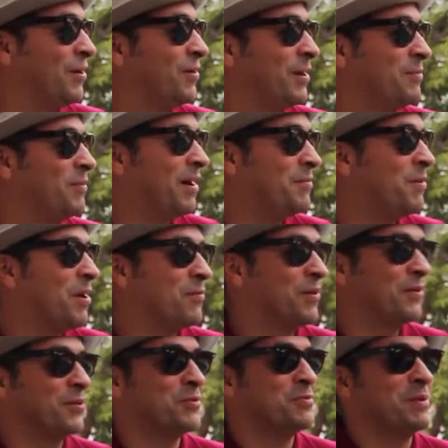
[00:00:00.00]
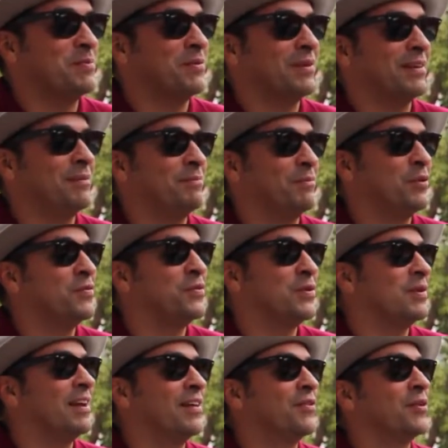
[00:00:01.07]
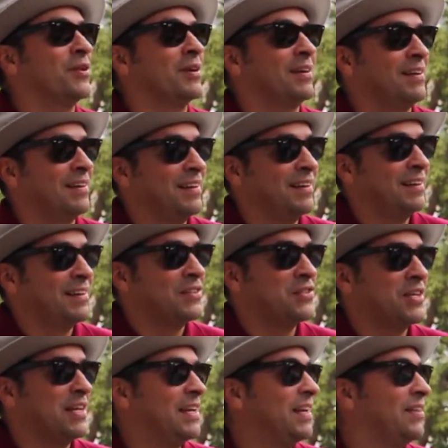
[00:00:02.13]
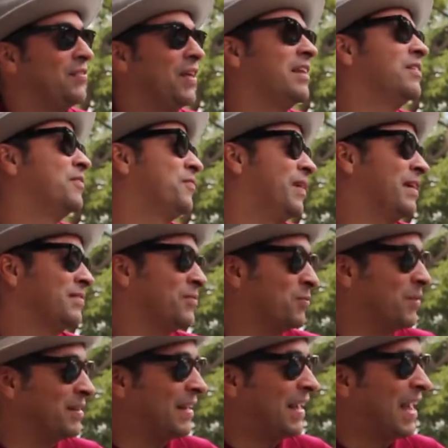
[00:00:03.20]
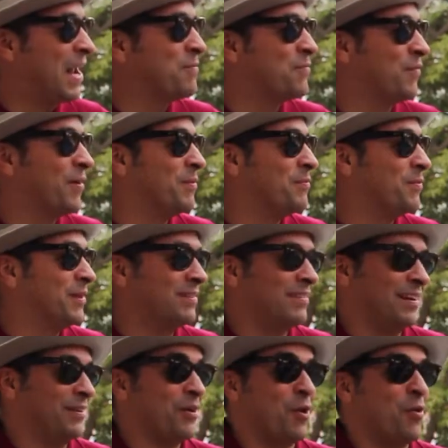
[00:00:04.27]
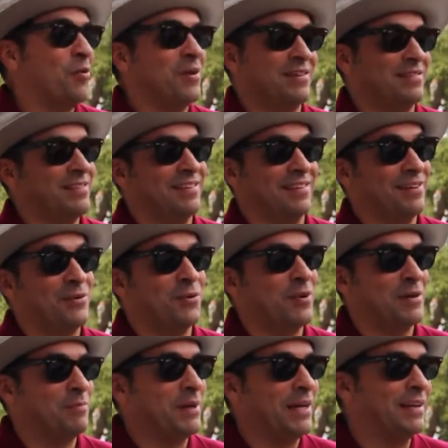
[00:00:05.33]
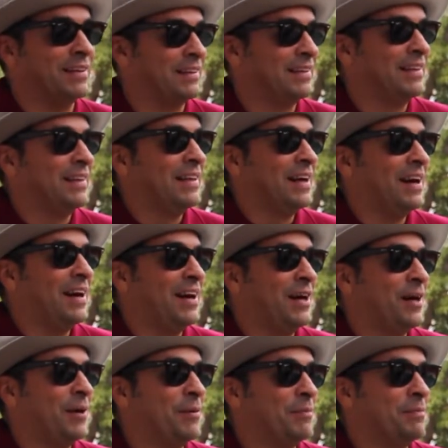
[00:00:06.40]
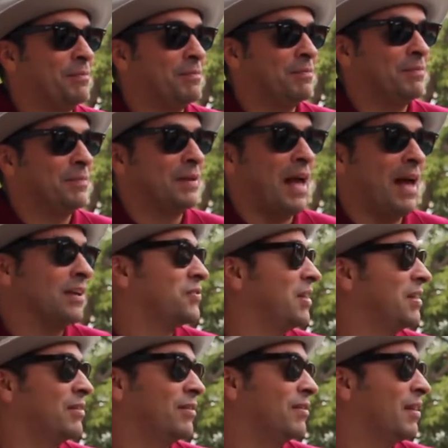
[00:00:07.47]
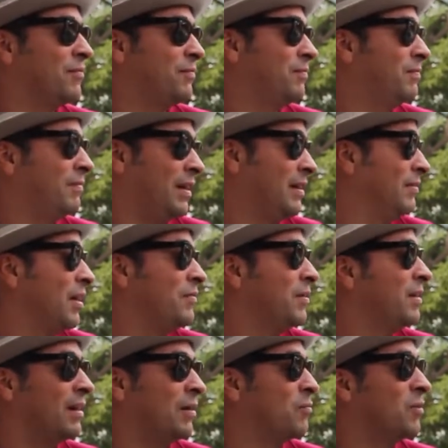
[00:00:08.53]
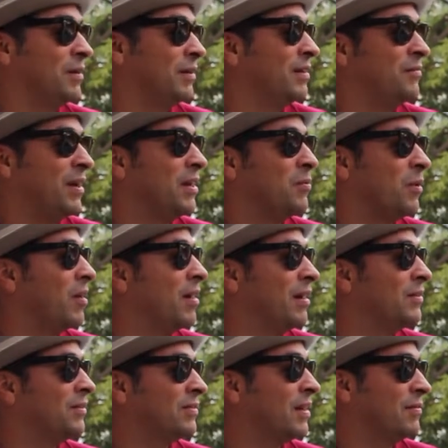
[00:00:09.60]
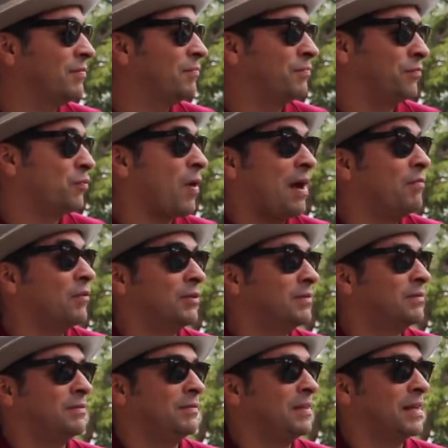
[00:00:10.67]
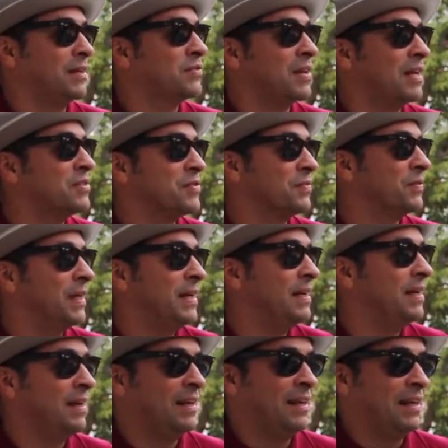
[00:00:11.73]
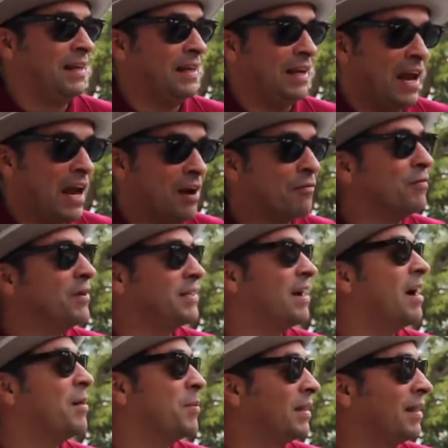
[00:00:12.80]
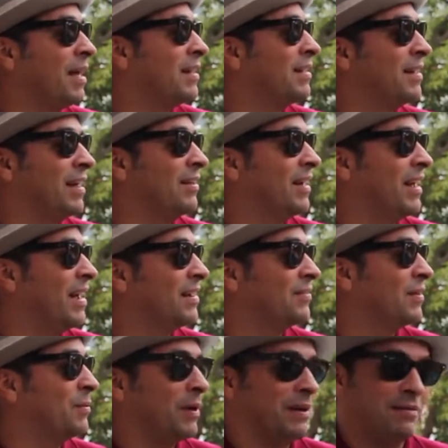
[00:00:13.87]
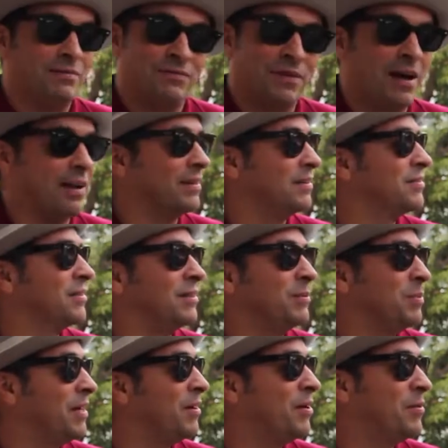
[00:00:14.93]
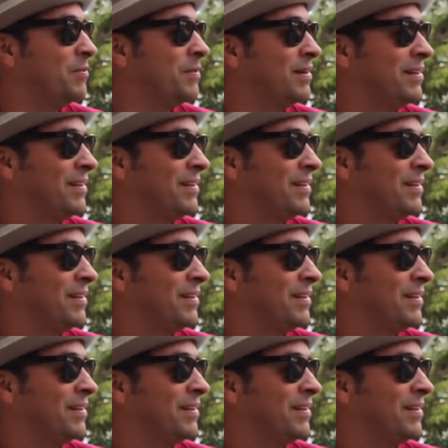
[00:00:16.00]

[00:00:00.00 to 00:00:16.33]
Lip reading: You know, I'm not one of those people that move to another city and then defends the one they came from, which always annoyed me. Yeah, I stayed here. I love it. I wouldn't live anywhere else. I've traveled extensively, and every time I land at LAX, I'm like, fuck, it's good to be home.